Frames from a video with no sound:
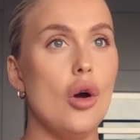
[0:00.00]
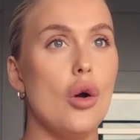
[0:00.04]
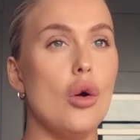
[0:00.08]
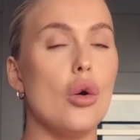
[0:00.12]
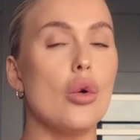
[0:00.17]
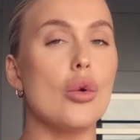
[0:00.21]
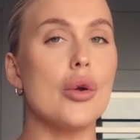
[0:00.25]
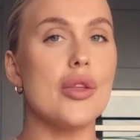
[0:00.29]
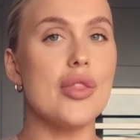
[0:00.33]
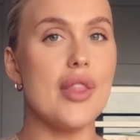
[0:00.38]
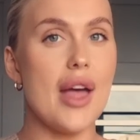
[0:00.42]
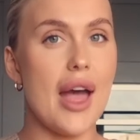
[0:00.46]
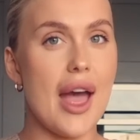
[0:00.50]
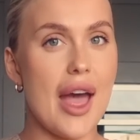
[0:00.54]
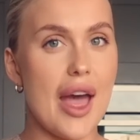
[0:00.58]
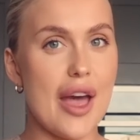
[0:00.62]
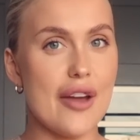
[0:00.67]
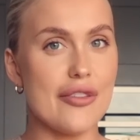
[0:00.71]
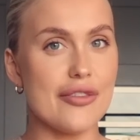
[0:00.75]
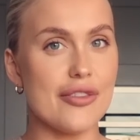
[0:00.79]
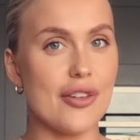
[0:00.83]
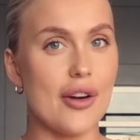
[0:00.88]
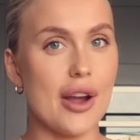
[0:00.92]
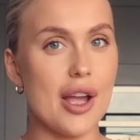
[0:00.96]
or in the
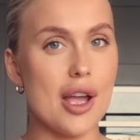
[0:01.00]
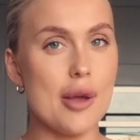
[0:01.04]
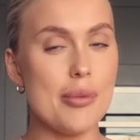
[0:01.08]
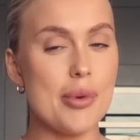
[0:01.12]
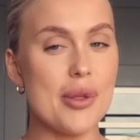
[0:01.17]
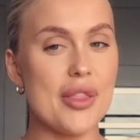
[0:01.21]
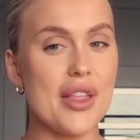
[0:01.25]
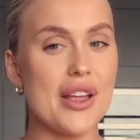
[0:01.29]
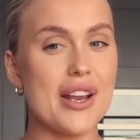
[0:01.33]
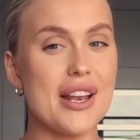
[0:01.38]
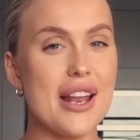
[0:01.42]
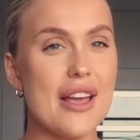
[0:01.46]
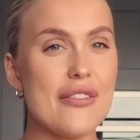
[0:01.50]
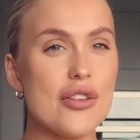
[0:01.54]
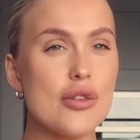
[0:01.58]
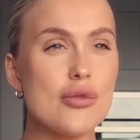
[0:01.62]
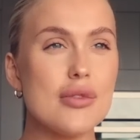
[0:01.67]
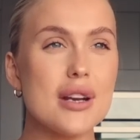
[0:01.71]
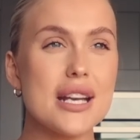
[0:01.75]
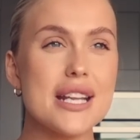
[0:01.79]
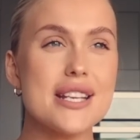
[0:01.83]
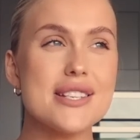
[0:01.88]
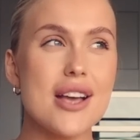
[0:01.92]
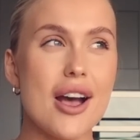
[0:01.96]
air fryer, but they never
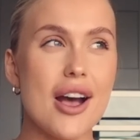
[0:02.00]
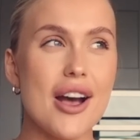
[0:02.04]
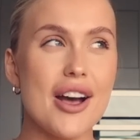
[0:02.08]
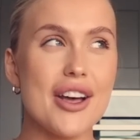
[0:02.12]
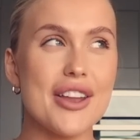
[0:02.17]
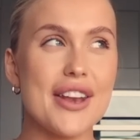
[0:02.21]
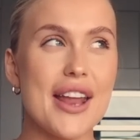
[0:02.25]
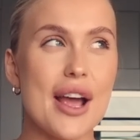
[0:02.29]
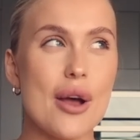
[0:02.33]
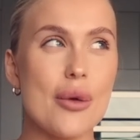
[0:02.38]
really turn